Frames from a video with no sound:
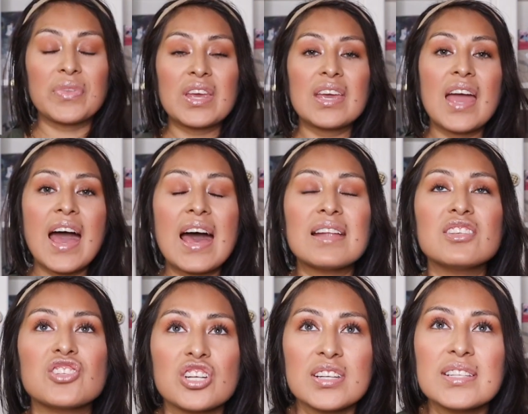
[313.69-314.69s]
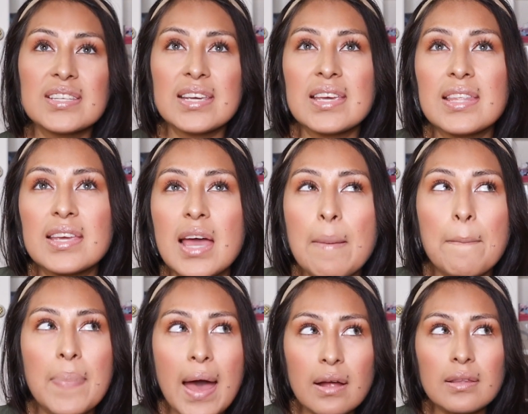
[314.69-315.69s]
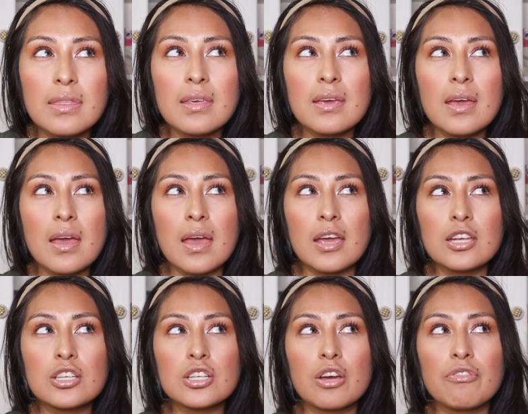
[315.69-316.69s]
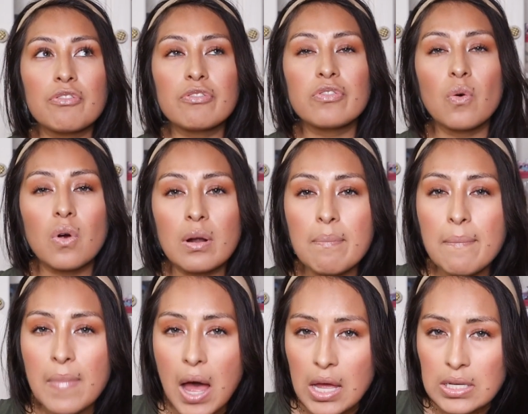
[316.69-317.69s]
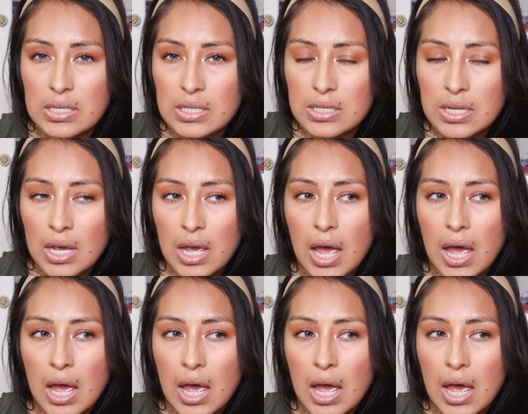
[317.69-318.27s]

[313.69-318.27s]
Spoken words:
He had started teething about the age of 4 months.